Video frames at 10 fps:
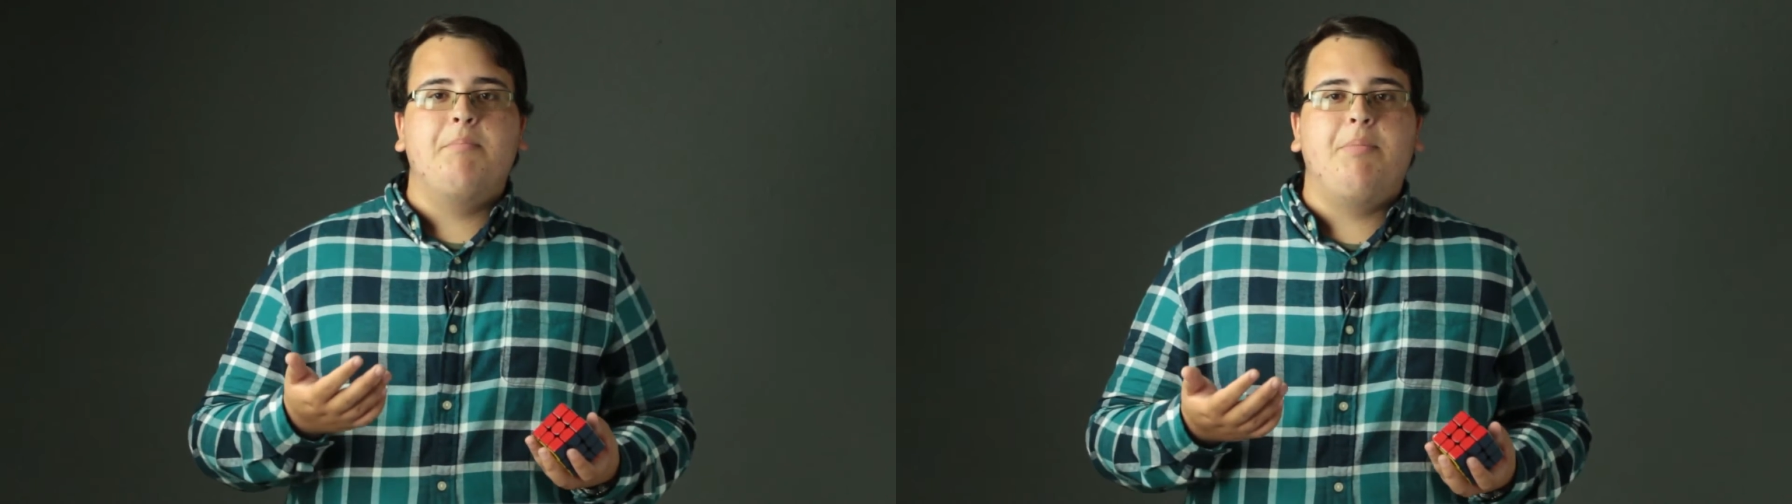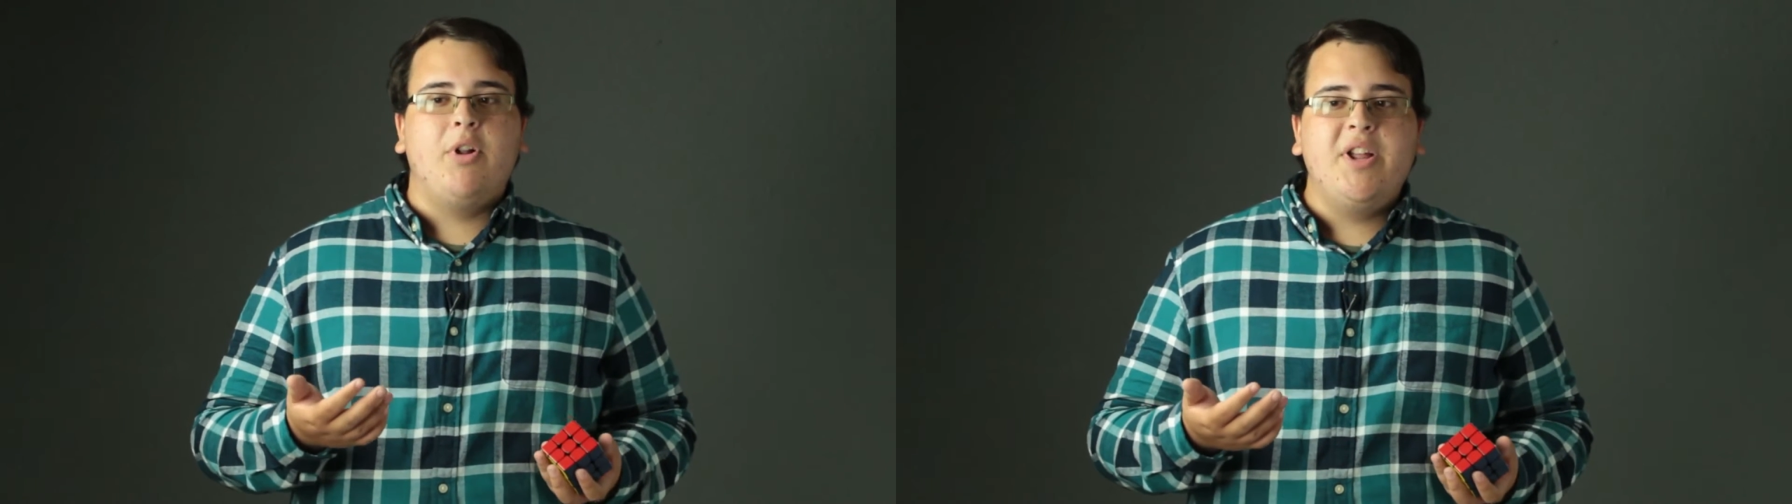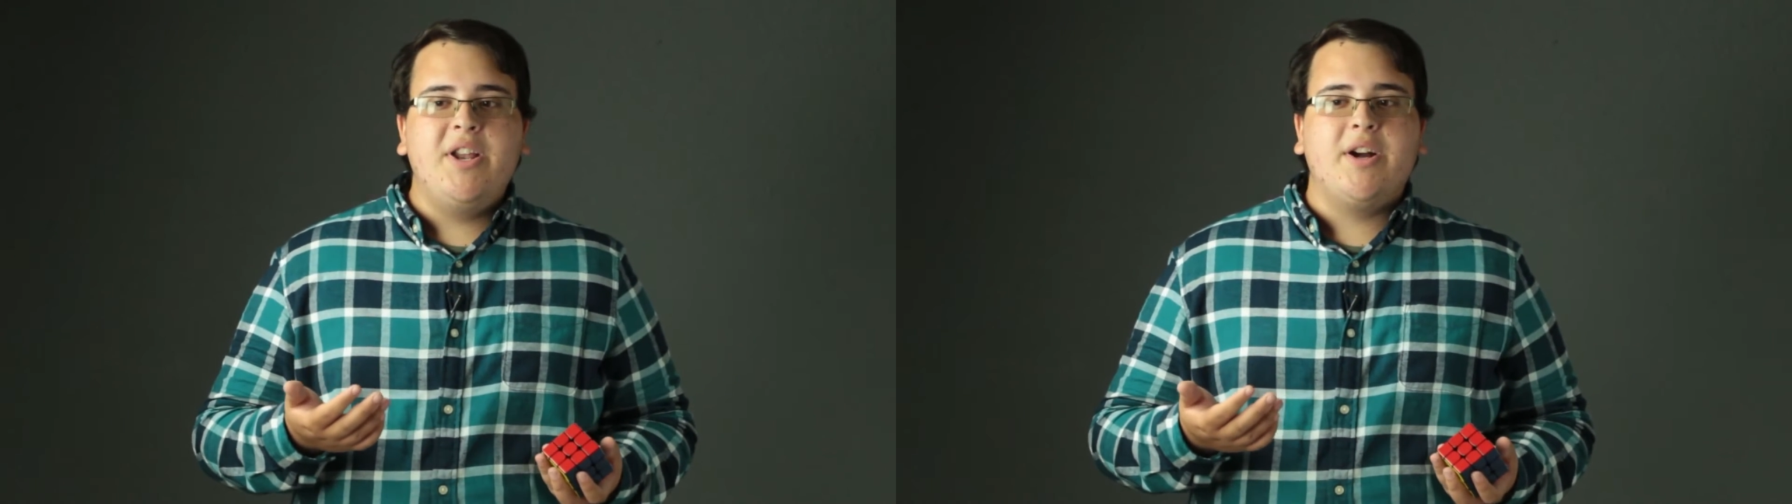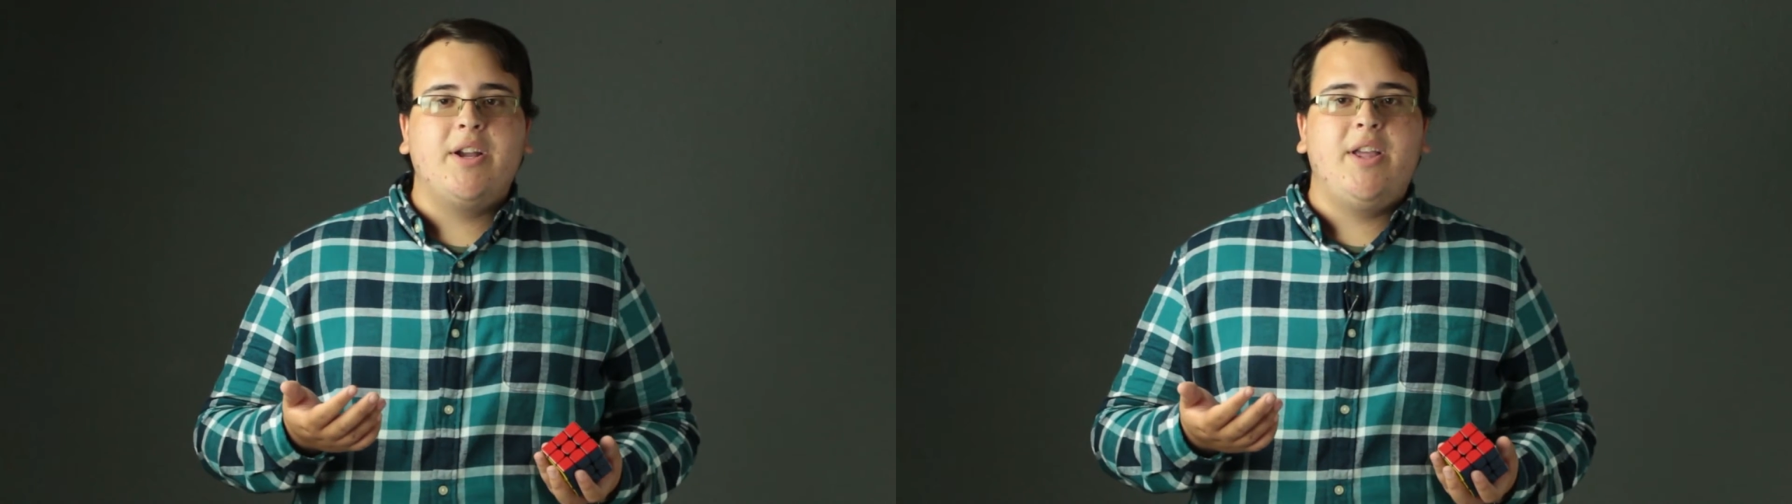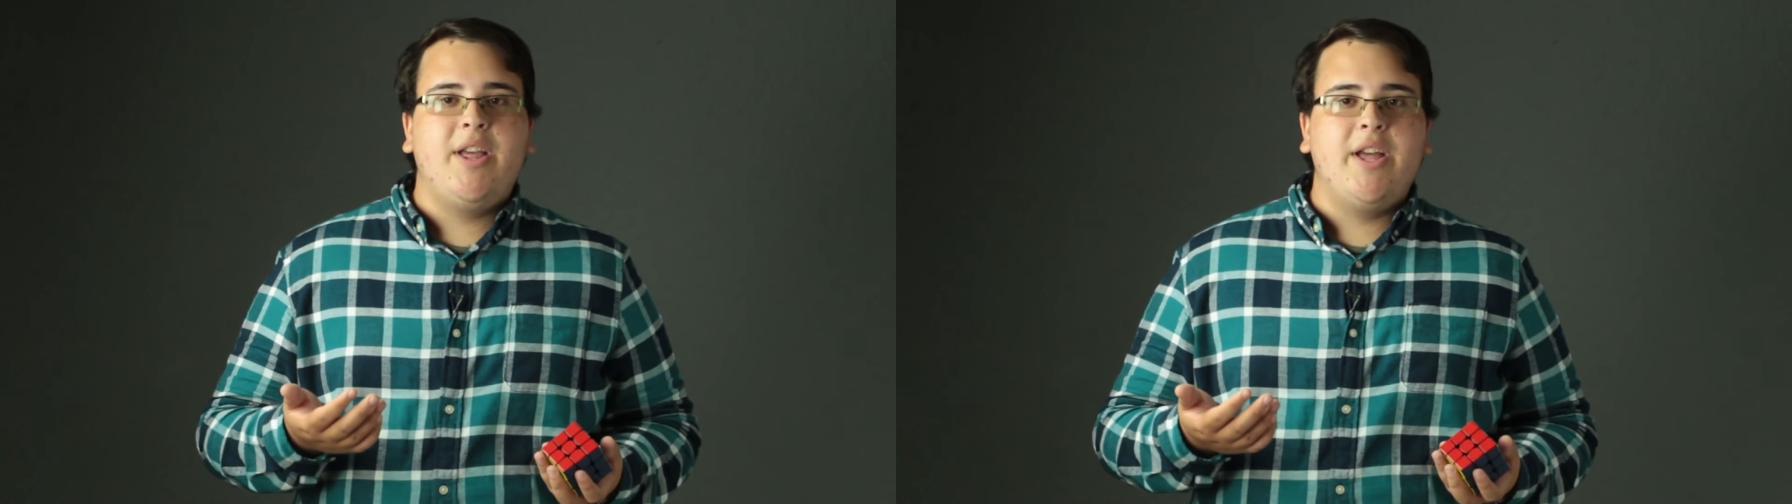bullied a
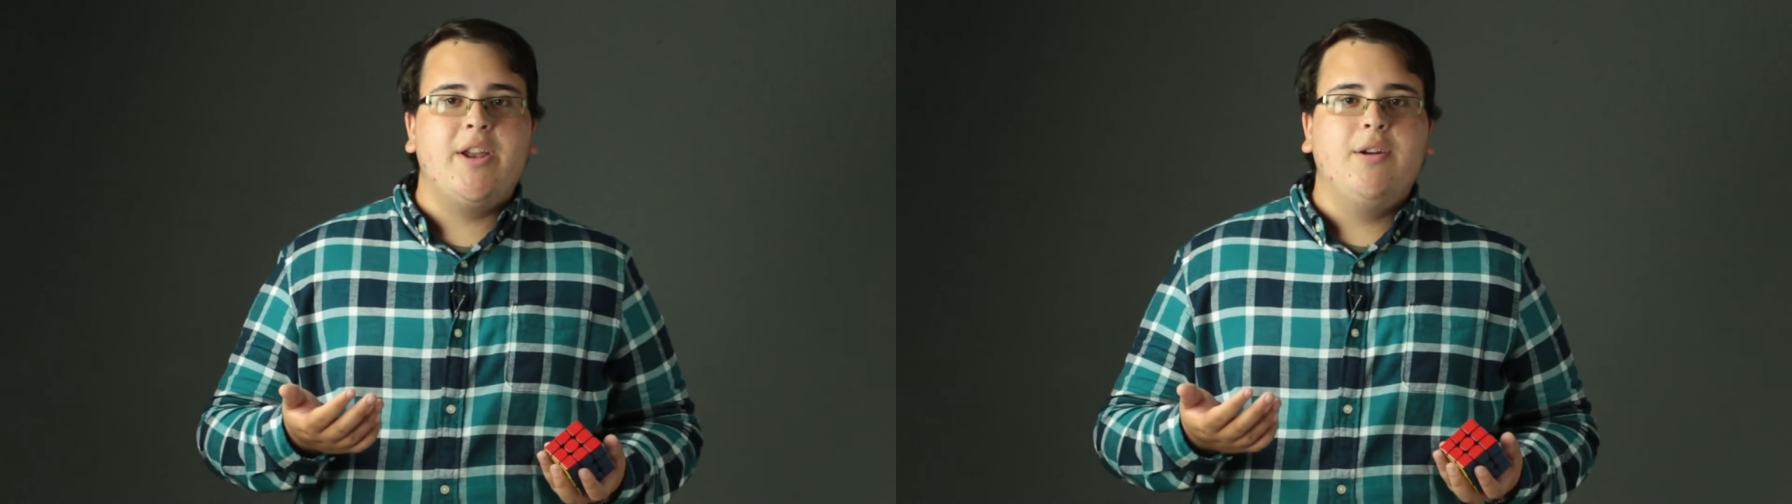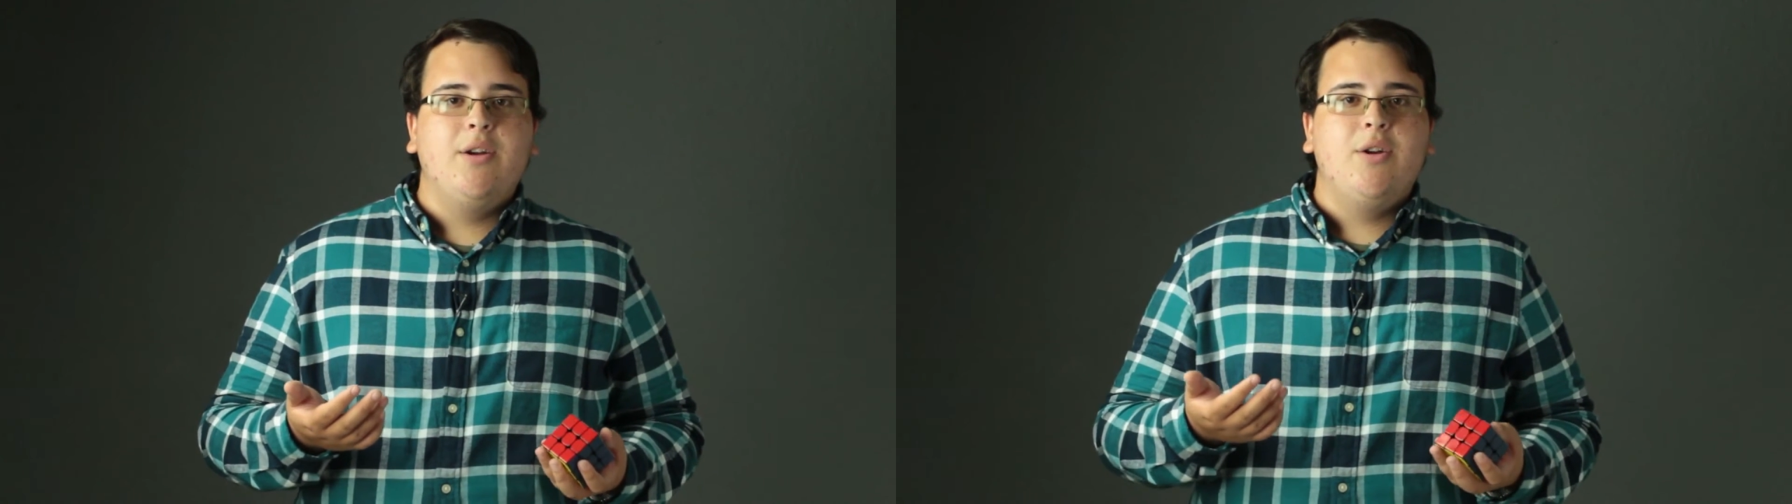kid